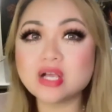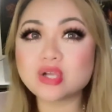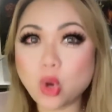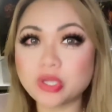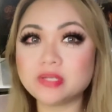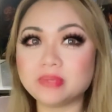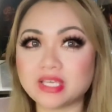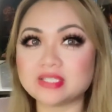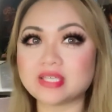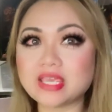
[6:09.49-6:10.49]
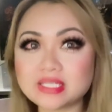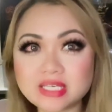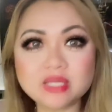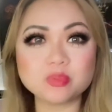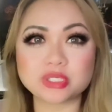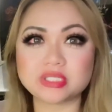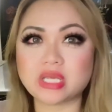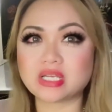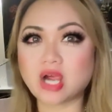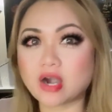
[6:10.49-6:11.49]
Coinbase
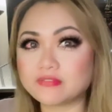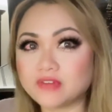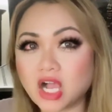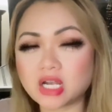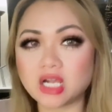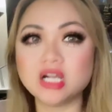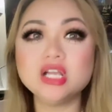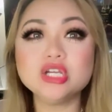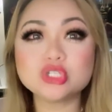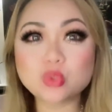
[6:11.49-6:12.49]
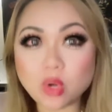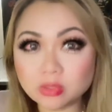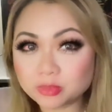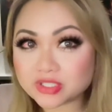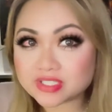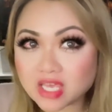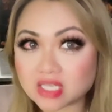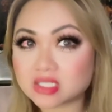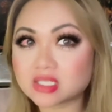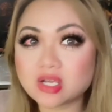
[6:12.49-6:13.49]
18%, Carvana
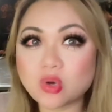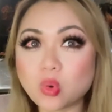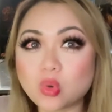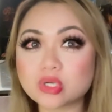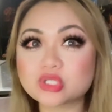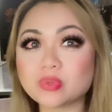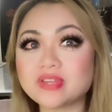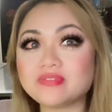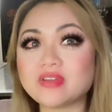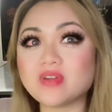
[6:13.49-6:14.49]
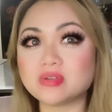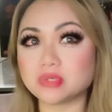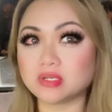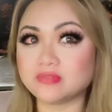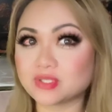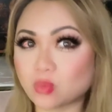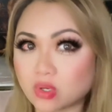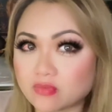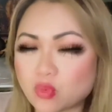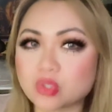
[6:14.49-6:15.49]
12%, or 2,500 of its
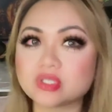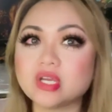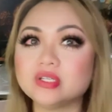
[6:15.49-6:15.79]
workforce,